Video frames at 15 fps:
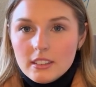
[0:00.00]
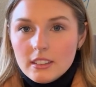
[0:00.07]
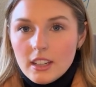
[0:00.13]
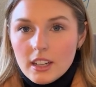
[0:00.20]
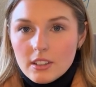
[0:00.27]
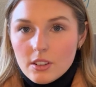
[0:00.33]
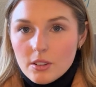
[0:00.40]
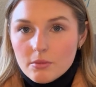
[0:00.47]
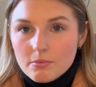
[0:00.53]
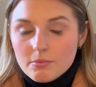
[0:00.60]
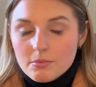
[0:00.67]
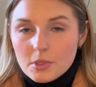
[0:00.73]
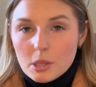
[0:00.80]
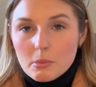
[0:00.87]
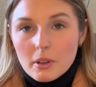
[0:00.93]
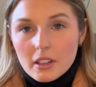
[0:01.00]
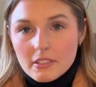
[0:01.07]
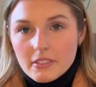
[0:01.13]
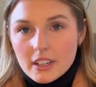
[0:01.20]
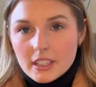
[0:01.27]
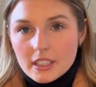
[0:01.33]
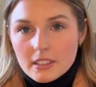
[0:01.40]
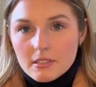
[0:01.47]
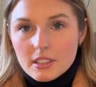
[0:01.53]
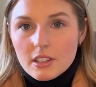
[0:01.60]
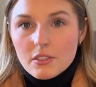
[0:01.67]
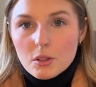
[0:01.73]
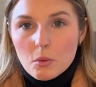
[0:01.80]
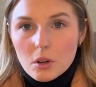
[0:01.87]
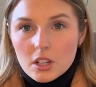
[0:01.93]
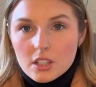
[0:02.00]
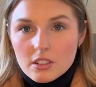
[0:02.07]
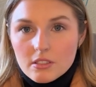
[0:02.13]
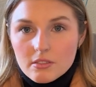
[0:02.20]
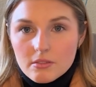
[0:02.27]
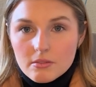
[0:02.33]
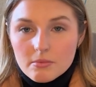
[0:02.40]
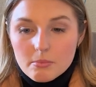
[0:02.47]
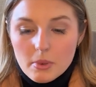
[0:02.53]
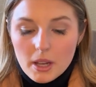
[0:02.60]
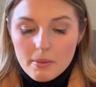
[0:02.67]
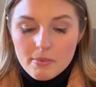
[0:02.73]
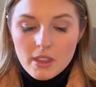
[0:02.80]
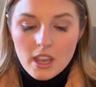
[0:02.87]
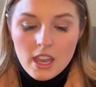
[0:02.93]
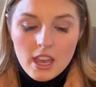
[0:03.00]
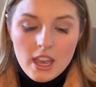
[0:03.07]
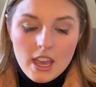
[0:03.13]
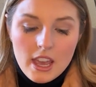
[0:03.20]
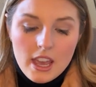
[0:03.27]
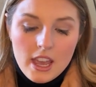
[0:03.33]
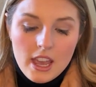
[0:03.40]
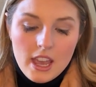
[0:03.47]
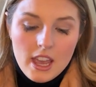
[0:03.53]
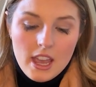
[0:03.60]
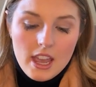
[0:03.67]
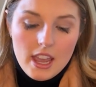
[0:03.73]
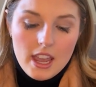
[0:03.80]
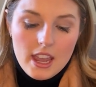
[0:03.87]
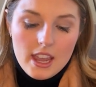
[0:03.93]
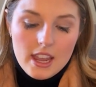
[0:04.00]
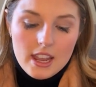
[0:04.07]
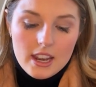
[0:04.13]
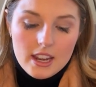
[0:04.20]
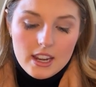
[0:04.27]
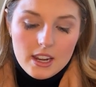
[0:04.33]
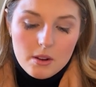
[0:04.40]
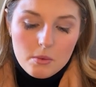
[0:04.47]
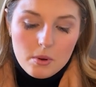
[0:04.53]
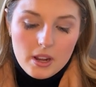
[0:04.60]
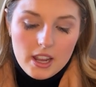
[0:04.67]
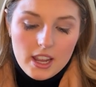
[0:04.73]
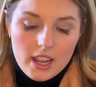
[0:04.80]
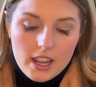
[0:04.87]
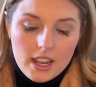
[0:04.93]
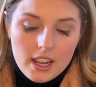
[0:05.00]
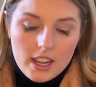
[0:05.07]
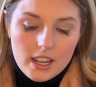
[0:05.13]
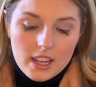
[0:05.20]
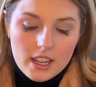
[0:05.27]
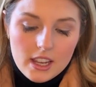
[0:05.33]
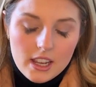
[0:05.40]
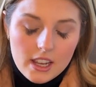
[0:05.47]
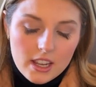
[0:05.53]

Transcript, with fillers: I don't know, you can probably find it if you wanted to, but anyway,